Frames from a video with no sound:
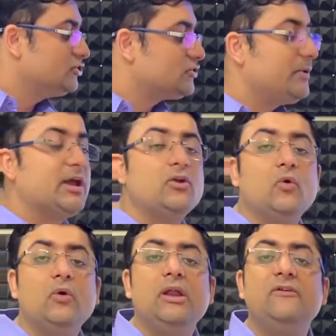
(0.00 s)
so we can
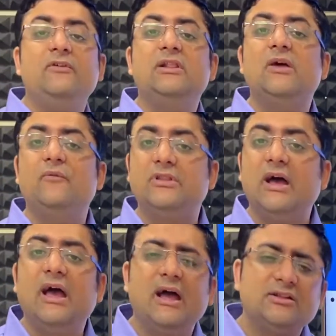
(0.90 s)
only feel them with our
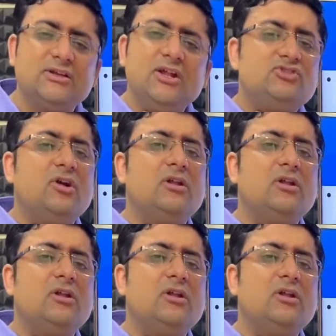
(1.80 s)
hands. It's not